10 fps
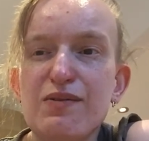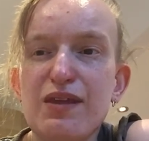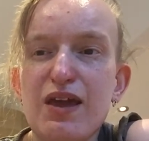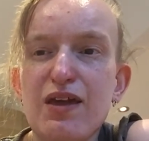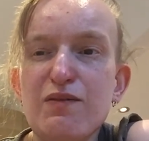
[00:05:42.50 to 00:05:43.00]

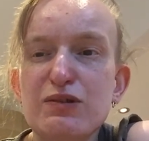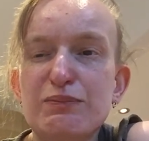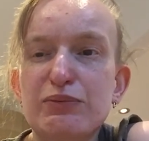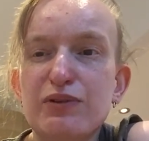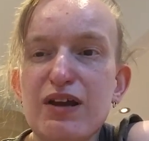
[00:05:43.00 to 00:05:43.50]
he was
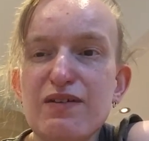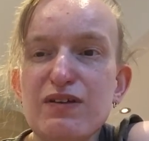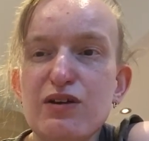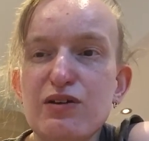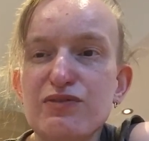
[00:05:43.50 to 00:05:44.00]
brave
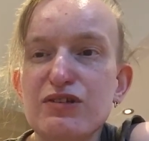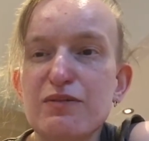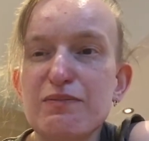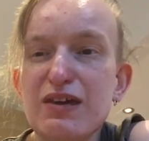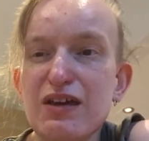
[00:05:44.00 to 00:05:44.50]
enough to
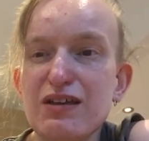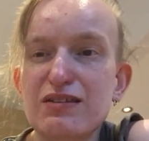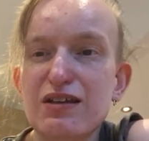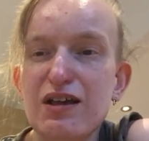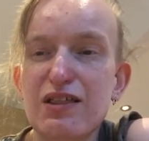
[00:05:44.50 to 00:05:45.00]

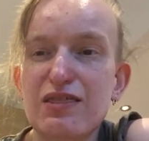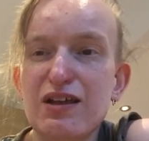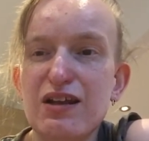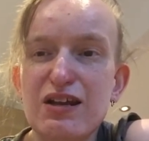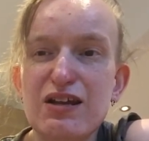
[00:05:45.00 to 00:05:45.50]
meet the
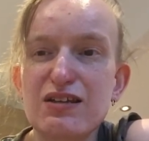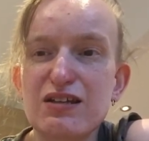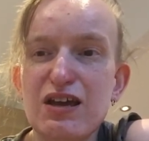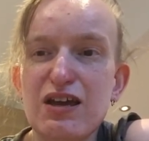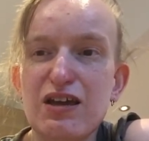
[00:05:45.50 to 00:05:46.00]

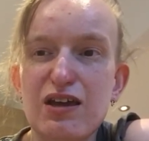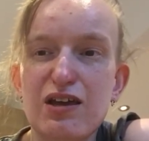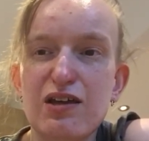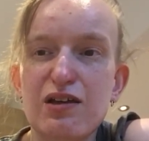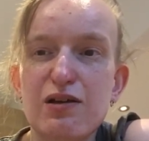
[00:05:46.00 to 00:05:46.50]
leading
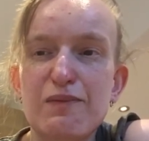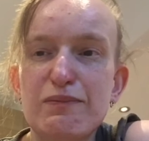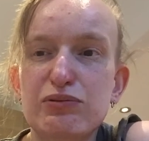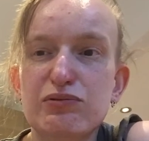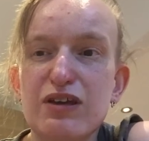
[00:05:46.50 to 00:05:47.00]

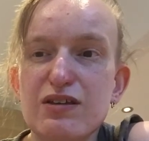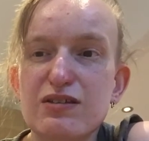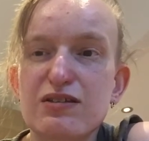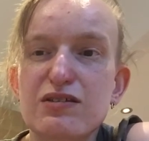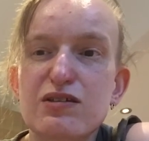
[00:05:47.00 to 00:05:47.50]

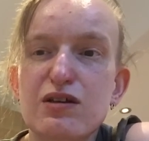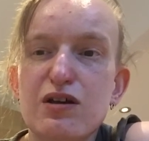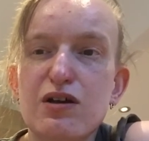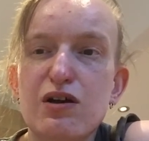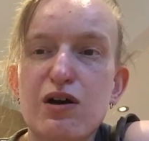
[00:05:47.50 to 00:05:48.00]
priest
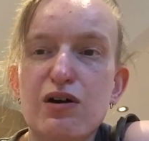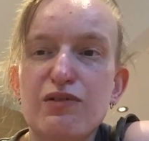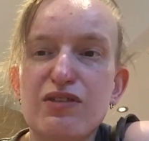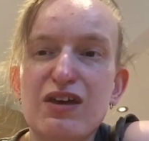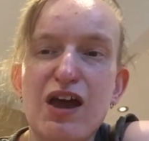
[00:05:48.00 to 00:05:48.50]

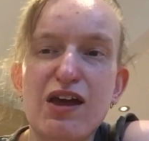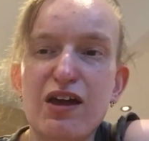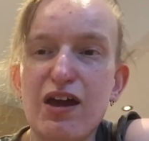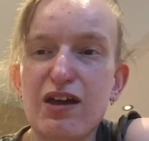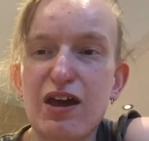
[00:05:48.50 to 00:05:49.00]
of the
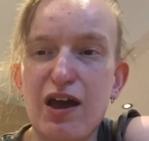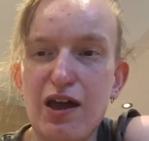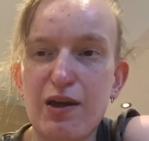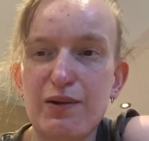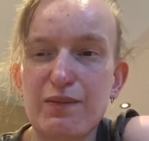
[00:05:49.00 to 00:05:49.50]
KKK
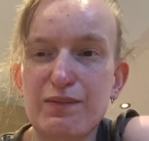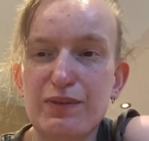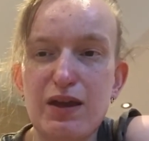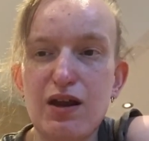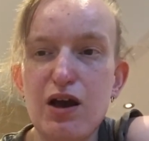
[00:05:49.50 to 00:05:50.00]

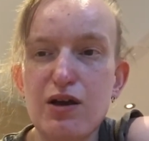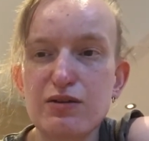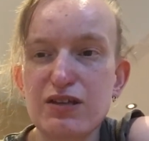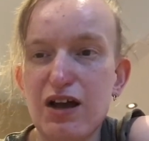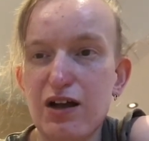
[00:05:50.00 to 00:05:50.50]
in a
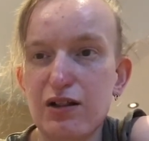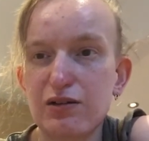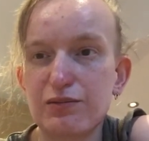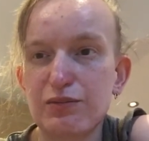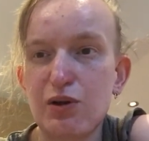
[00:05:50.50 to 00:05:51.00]
hotel,
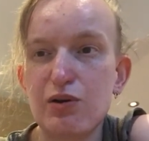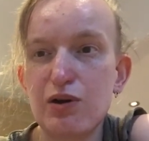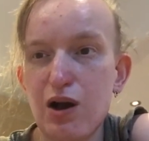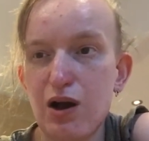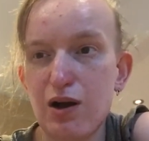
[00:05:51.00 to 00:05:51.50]

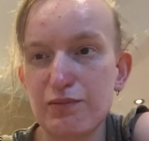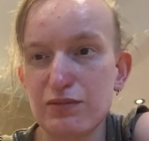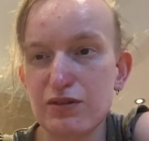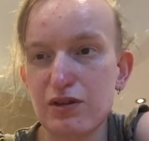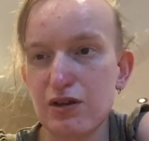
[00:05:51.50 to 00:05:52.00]

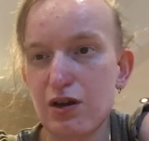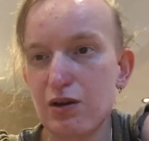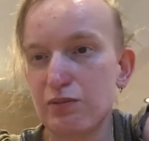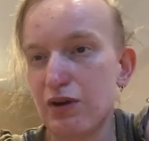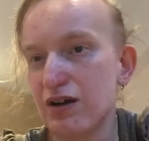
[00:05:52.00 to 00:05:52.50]
unarmed,
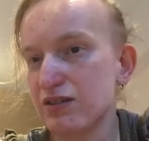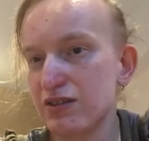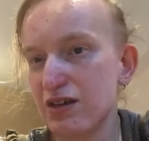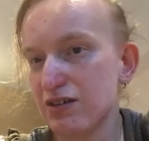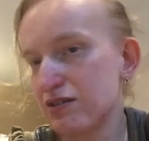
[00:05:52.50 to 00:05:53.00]
whilst
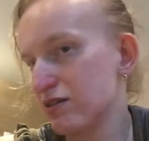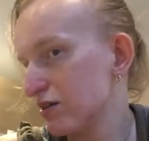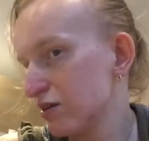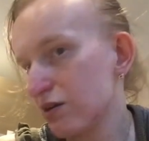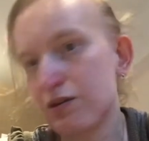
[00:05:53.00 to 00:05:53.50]
this
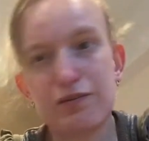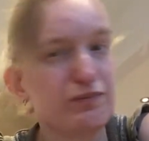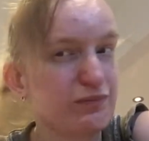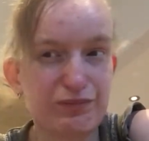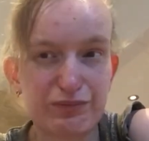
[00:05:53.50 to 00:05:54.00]

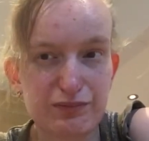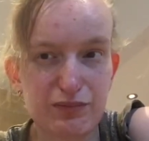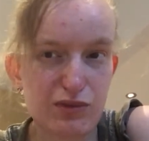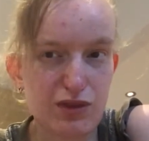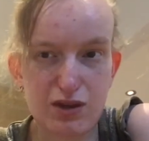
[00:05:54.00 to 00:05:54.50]

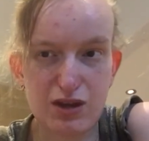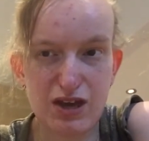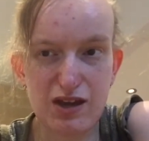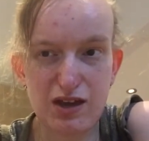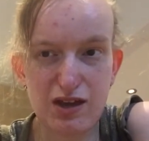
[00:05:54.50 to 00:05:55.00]

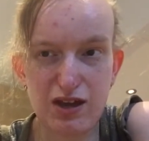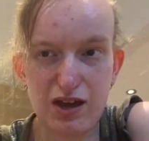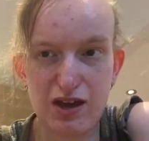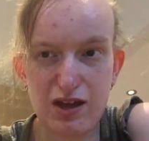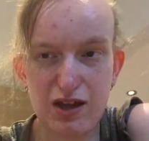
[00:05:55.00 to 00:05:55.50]

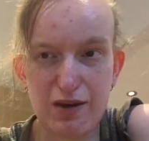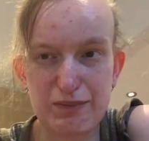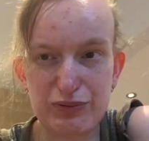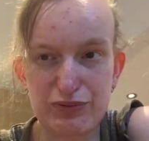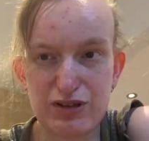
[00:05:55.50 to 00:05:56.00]

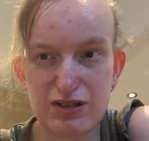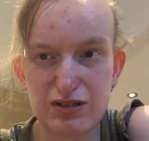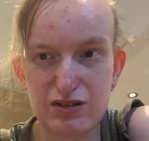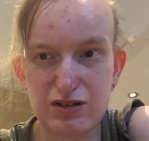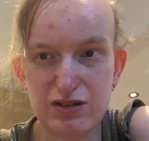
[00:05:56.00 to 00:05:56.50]
KKK
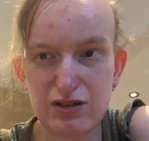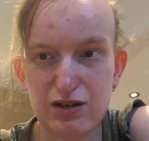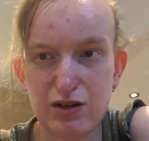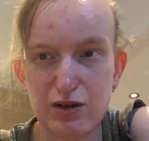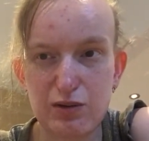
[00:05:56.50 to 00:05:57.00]
priest
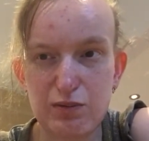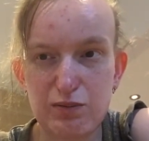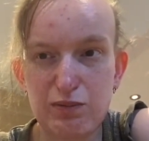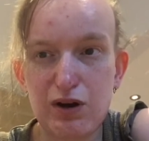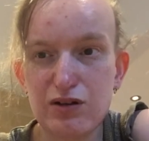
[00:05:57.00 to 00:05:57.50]

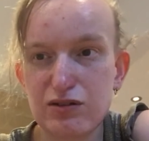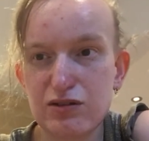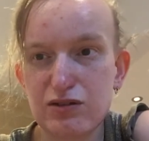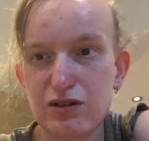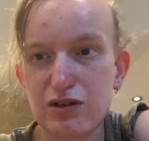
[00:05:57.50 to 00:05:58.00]
was